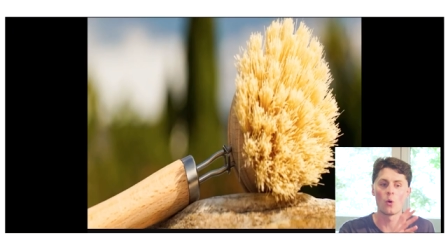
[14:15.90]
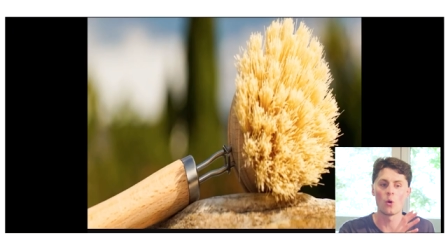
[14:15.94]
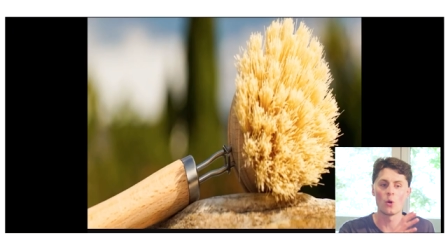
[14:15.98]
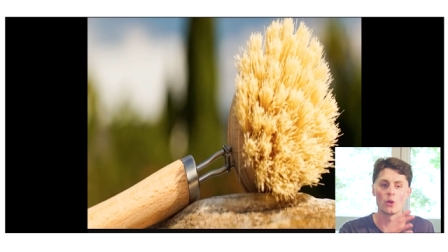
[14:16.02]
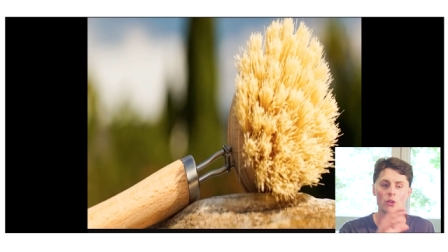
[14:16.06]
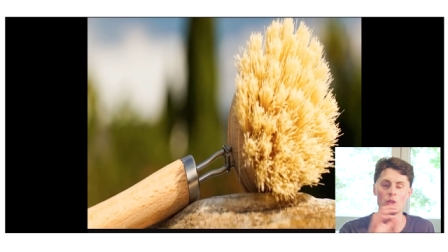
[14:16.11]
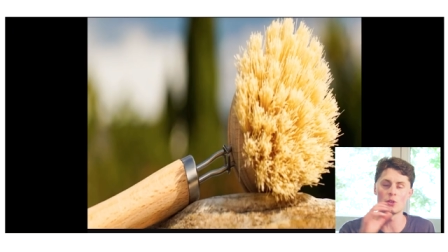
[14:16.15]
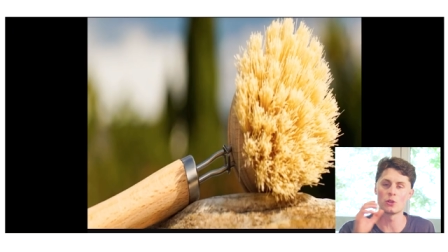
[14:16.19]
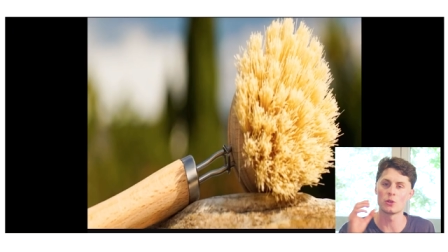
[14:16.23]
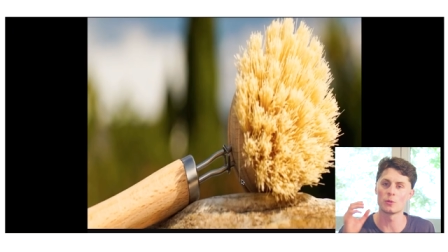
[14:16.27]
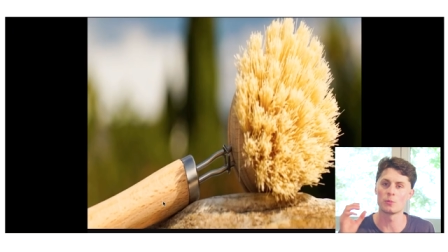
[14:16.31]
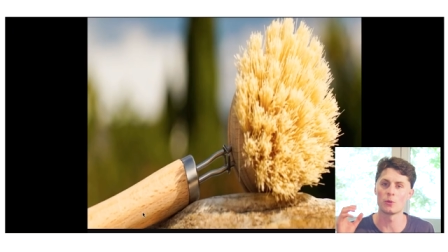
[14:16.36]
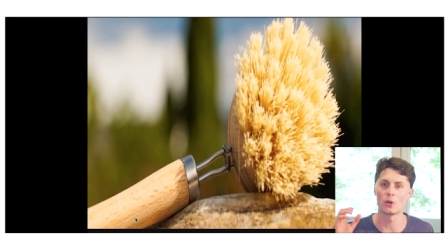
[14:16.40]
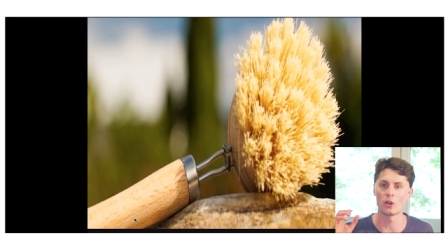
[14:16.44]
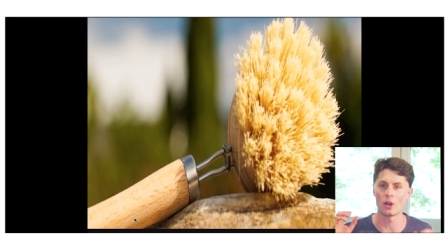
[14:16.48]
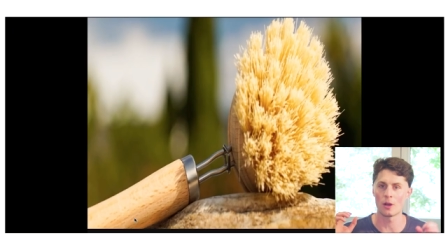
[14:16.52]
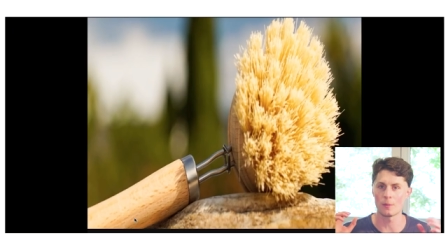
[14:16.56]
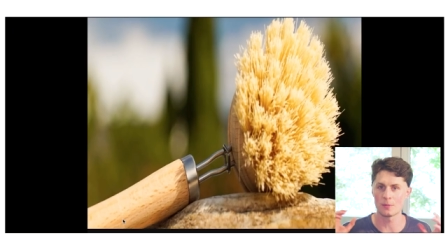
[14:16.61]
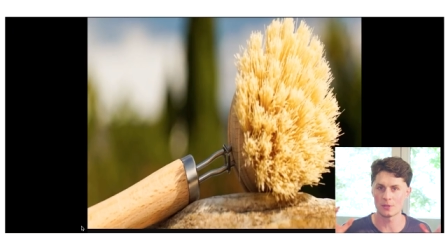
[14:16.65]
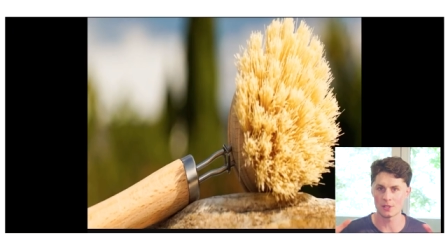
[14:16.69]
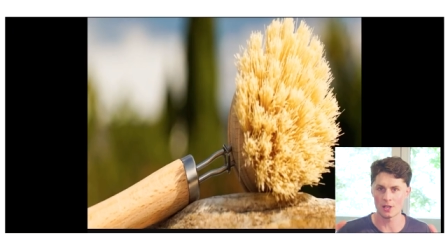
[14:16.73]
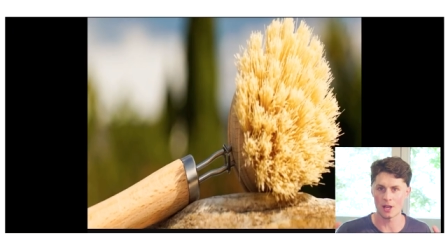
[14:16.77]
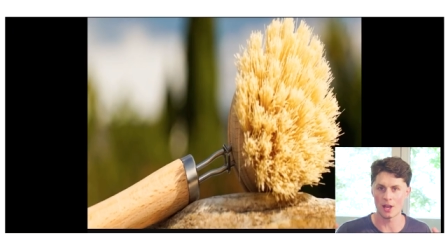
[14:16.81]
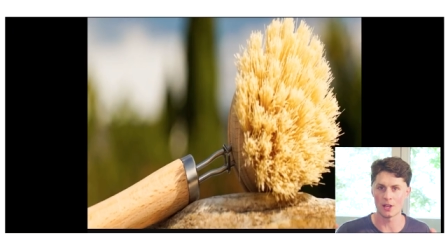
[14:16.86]
or you could put
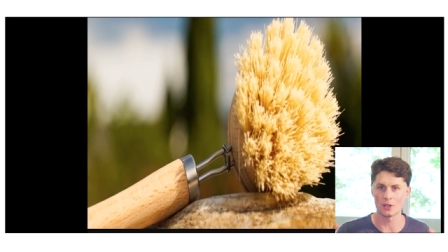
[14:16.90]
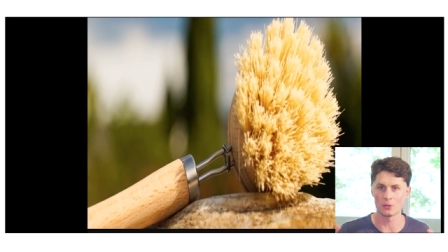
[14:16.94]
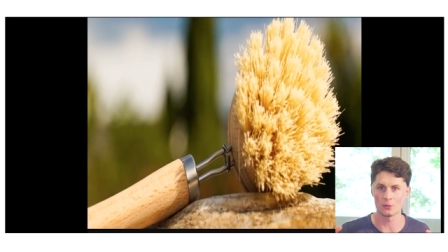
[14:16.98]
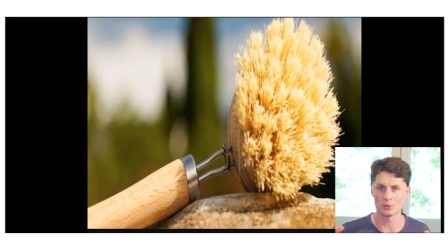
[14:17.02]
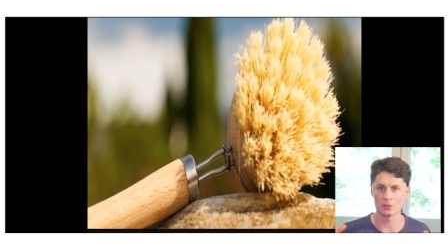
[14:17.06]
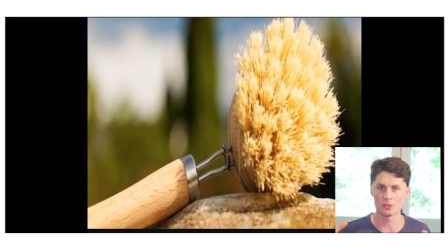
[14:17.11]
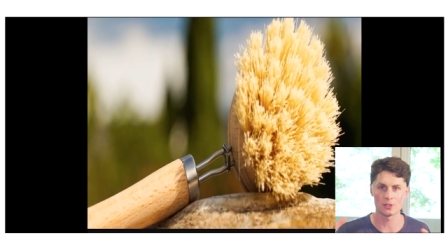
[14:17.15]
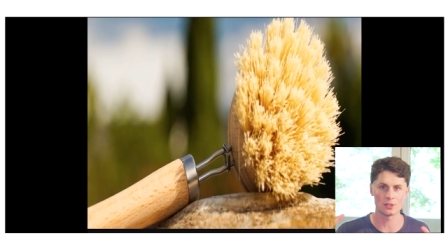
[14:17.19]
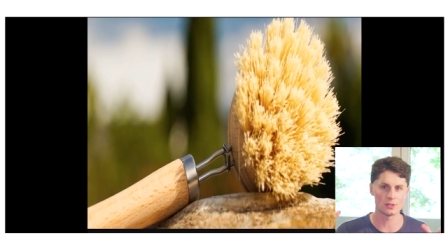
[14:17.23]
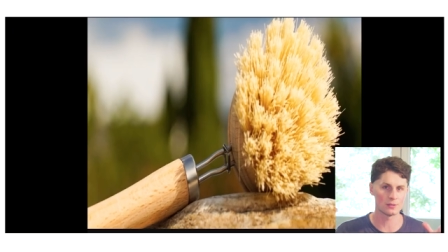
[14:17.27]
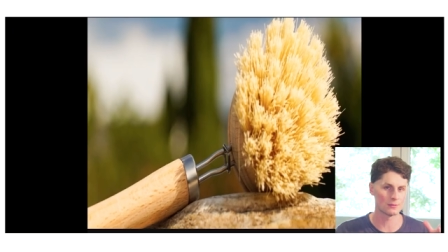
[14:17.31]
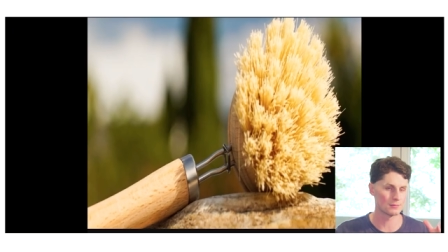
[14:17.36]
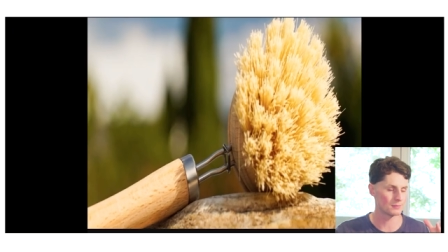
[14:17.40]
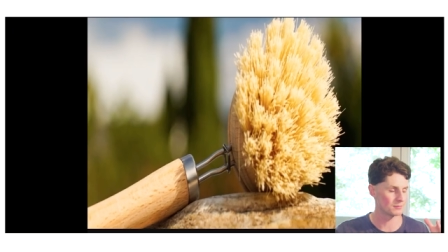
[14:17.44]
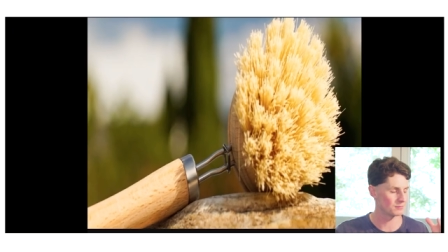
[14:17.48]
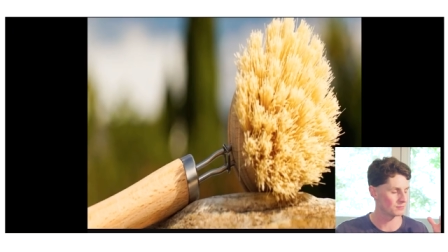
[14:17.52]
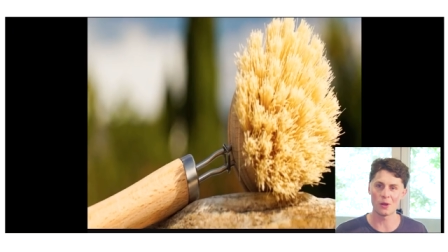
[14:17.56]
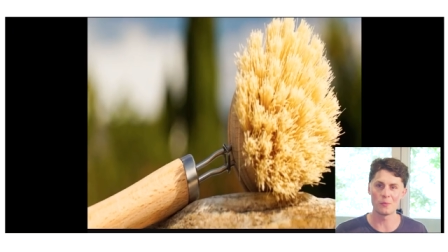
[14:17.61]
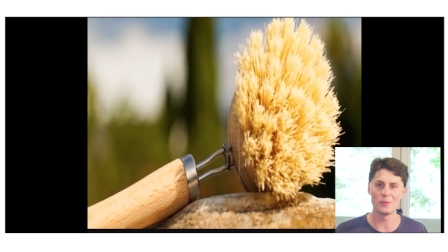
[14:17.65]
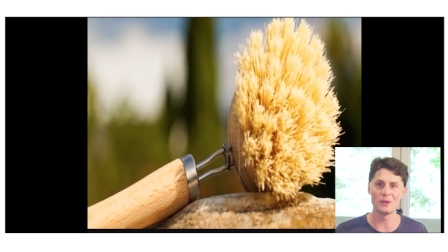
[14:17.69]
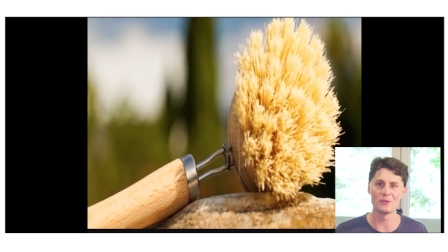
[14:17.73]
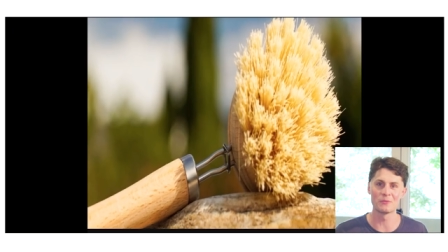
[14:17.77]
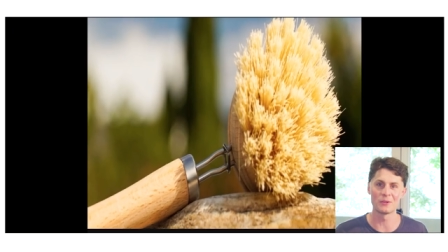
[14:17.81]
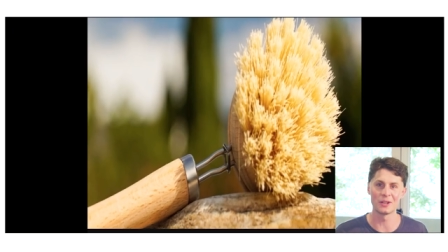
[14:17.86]
up titles.
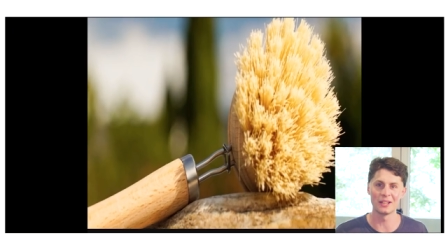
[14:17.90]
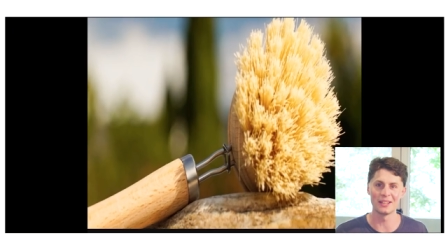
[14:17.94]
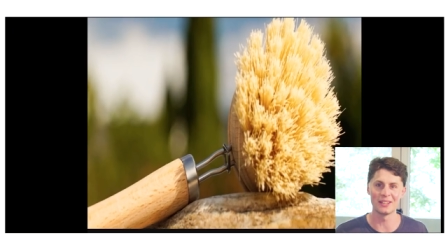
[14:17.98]
I mean,